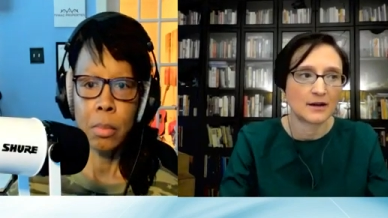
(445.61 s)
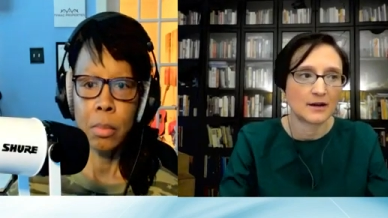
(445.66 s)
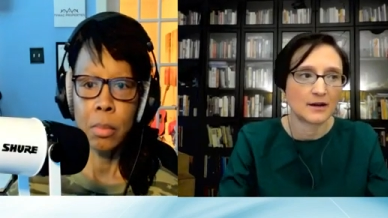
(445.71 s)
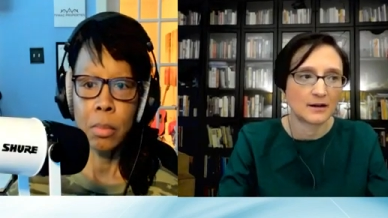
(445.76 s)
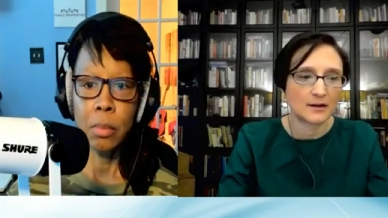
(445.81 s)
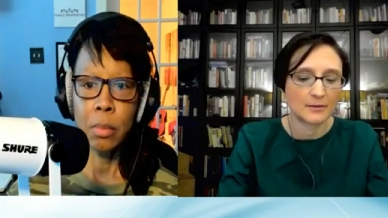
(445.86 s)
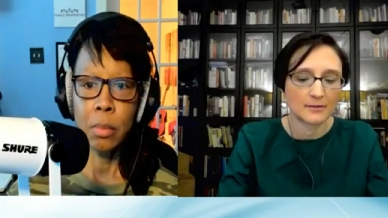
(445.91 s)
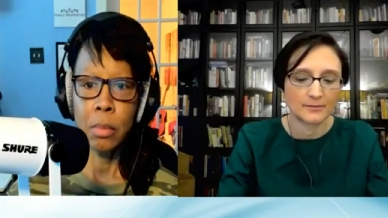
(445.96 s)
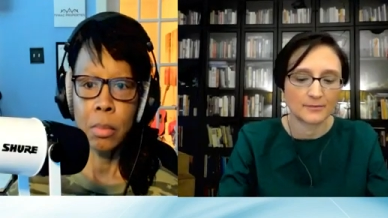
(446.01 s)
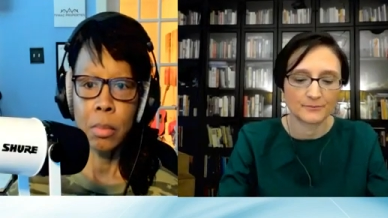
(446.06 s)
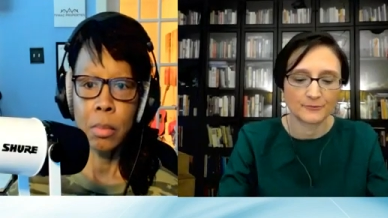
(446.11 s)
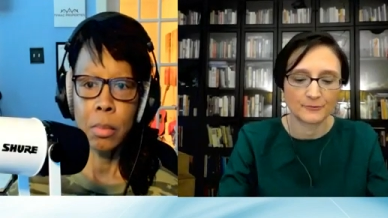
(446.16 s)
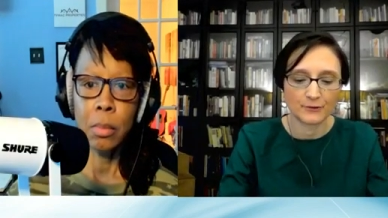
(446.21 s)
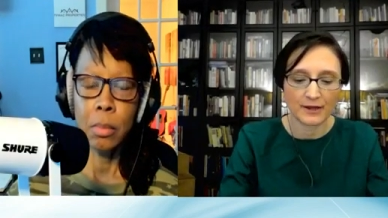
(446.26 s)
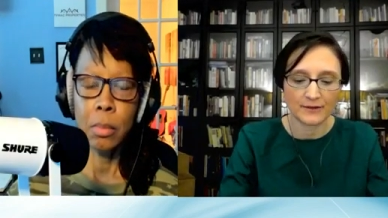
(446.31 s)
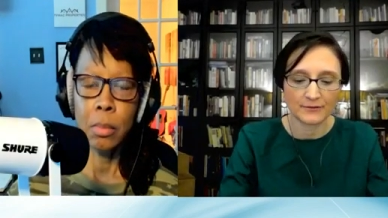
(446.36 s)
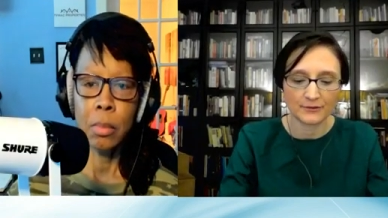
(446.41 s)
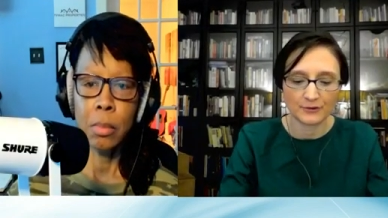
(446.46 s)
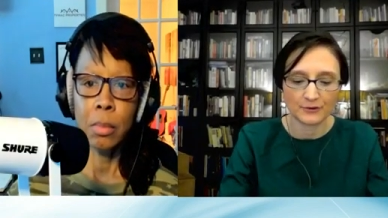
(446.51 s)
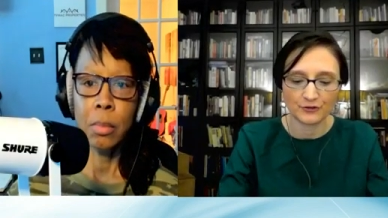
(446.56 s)
Speaker 1: a
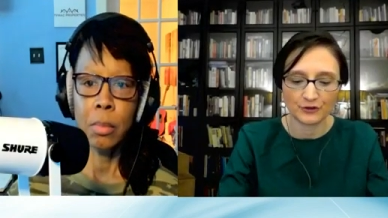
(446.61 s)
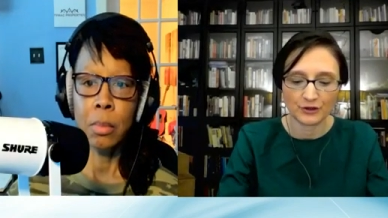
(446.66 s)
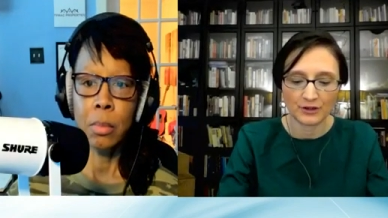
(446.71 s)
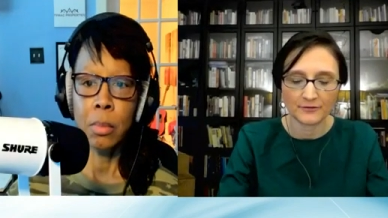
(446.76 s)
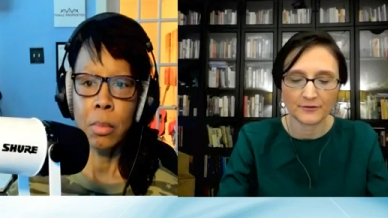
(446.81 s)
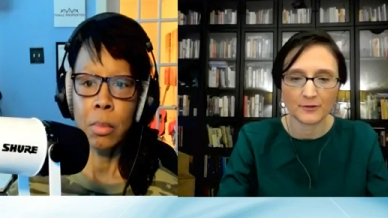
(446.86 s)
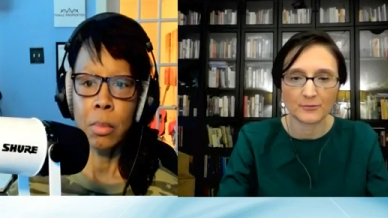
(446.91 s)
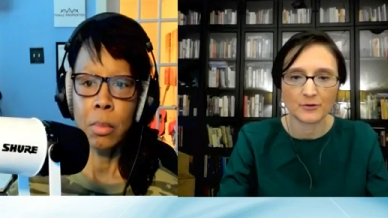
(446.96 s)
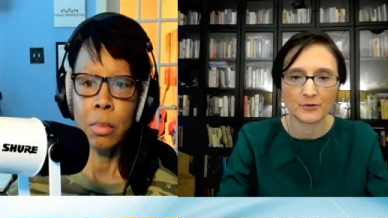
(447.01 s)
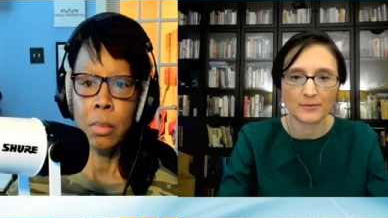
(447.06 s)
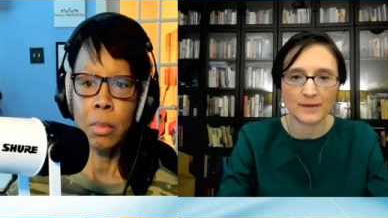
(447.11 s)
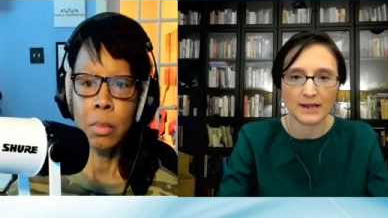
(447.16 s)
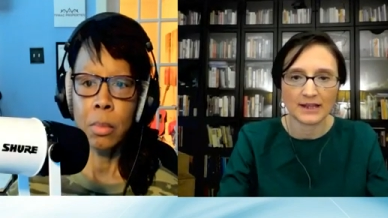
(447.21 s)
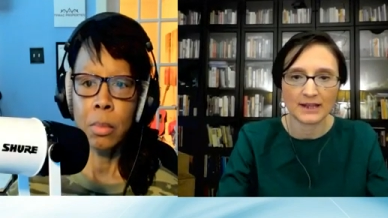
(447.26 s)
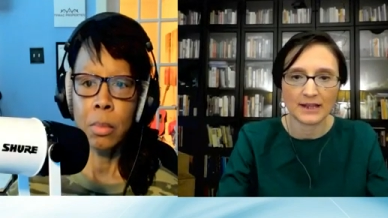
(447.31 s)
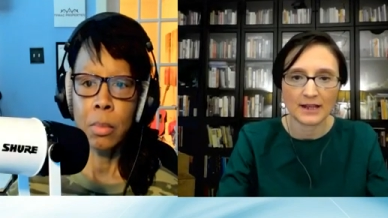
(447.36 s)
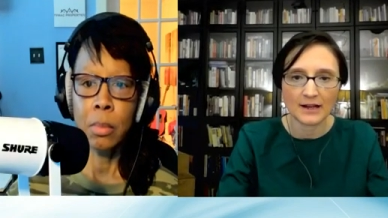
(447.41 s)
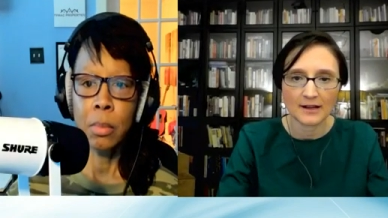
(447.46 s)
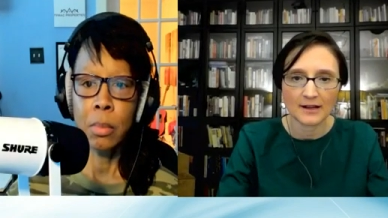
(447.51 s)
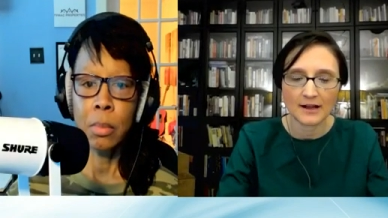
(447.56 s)
refugee from
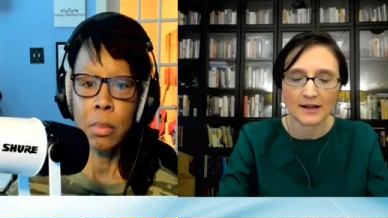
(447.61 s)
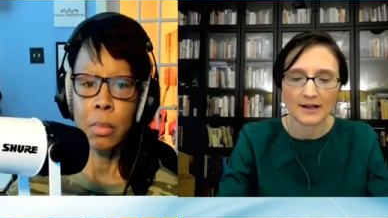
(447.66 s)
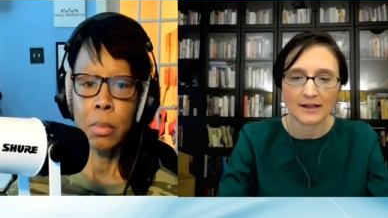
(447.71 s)
Romania.